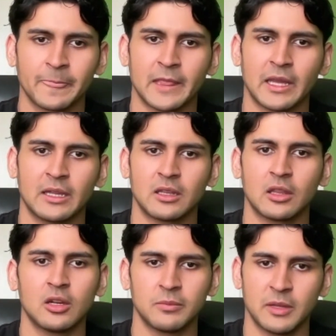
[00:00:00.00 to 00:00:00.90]
and a
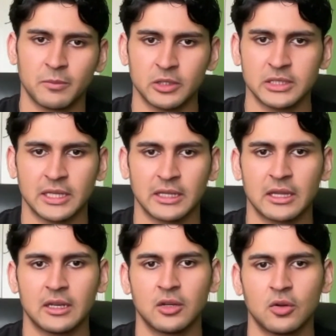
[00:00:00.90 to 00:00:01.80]
lot of people are saying
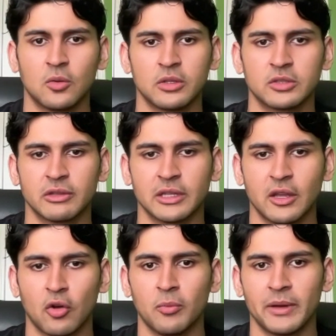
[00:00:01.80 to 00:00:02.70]
that no one's really
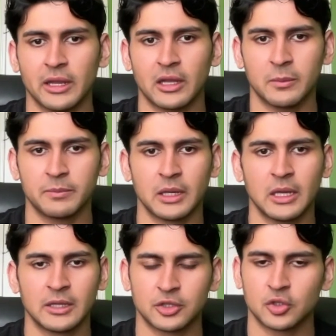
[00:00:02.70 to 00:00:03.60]
opening up
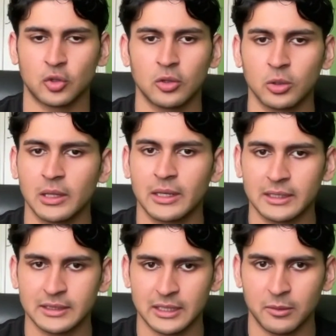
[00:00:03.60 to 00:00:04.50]
solo
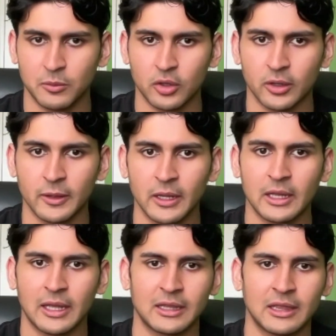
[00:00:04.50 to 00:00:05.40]
clinics anymore,
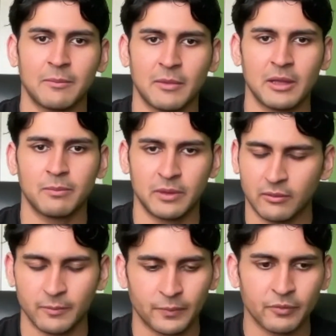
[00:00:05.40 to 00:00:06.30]
and that might
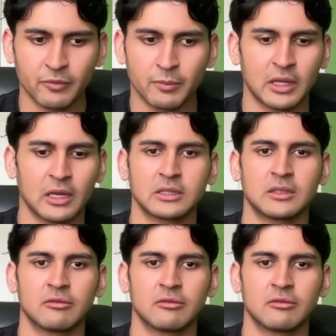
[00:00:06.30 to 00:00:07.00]
be because of the